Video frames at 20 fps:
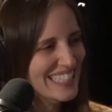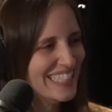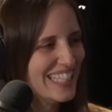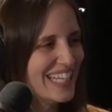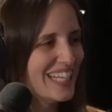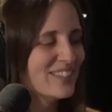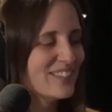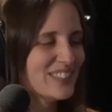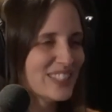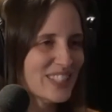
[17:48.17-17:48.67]

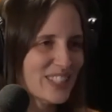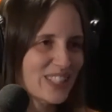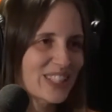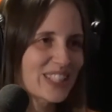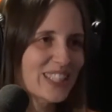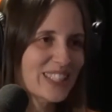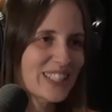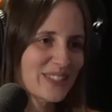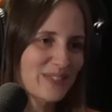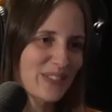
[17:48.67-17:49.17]
I was
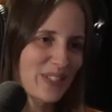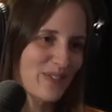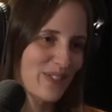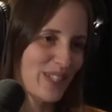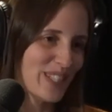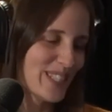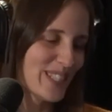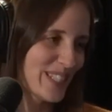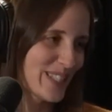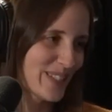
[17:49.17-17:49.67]
talking to my
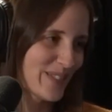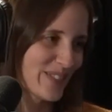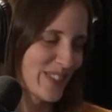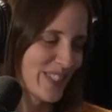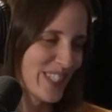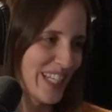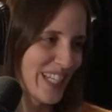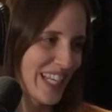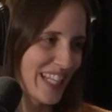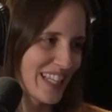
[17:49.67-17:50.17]
friends this
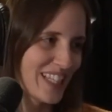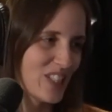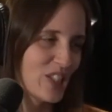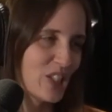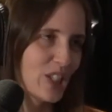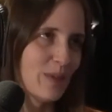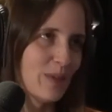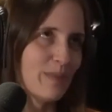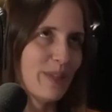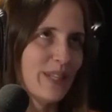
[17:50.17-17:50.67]
morning at the
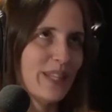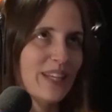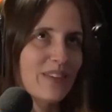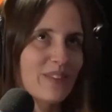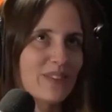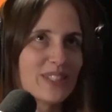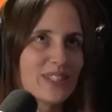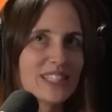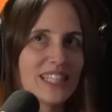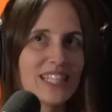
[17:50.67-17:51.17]
gym and they
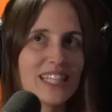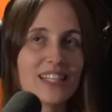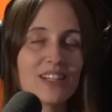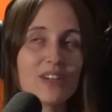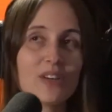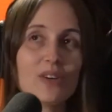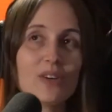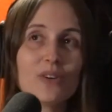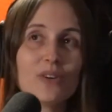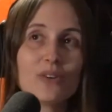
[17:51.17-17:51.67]
were saying,
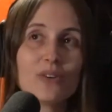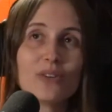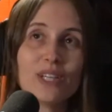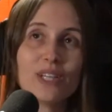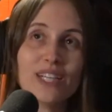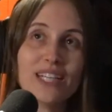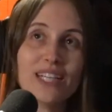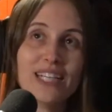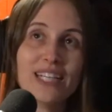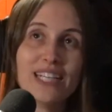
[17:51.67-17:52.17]
oh,
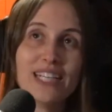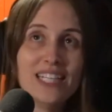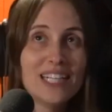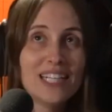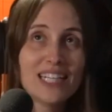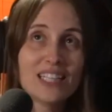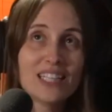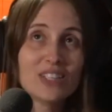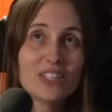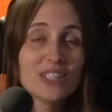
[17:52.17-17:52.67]

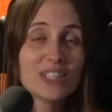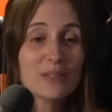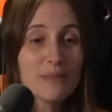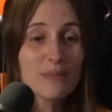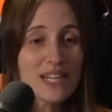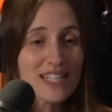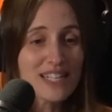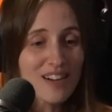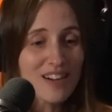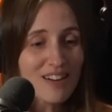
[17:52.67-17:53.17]
I look at
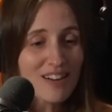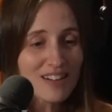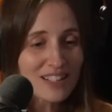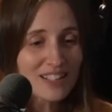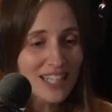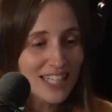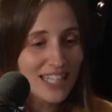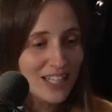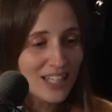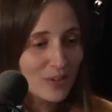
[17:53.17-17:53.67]
my dog
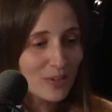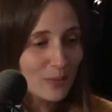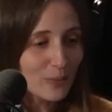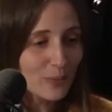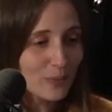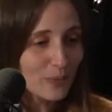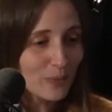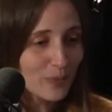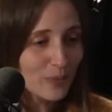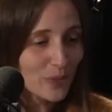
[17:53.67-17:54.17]
and I
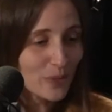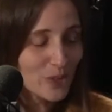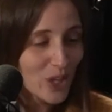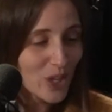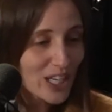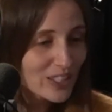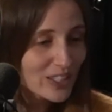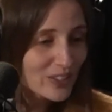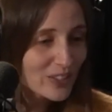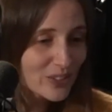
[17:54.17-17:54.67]

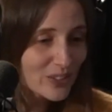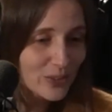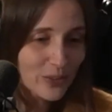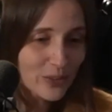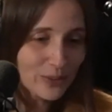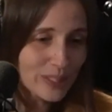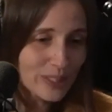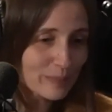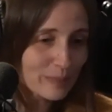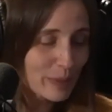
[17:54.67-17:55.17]
lock the door
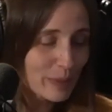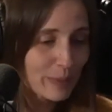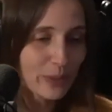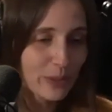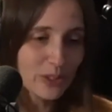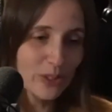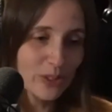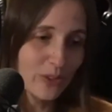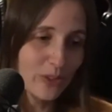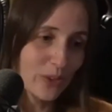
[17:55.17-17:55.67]
when I'm
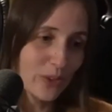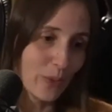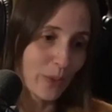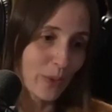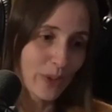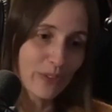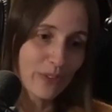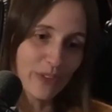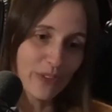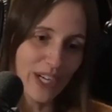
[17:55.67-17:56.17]
about to go to
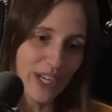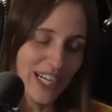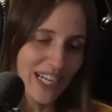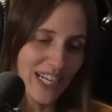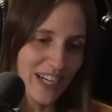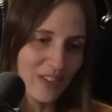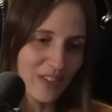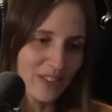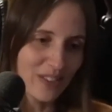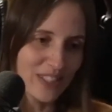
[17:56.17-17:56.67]
work for 8
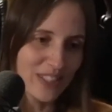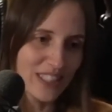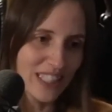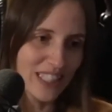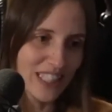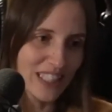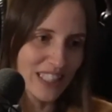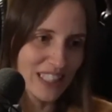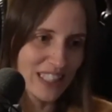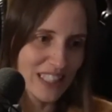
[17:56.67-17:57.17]
hours
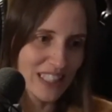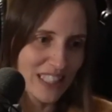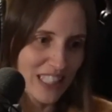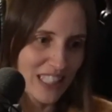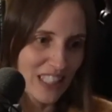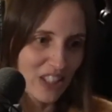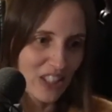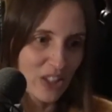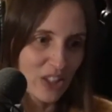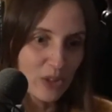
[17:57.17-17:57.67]
and I just
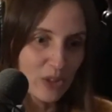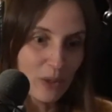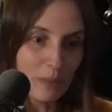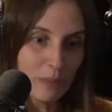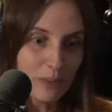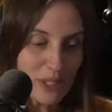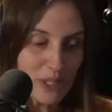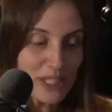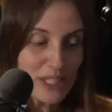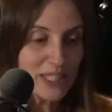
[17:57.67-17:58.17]
think, are you a
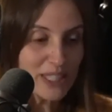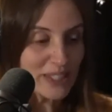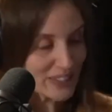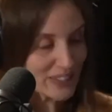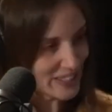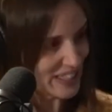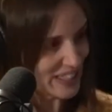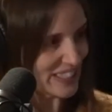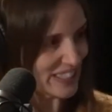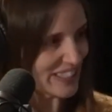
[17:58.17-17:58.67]
prisoner
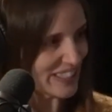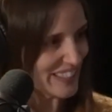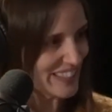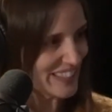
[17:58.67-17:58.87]
here?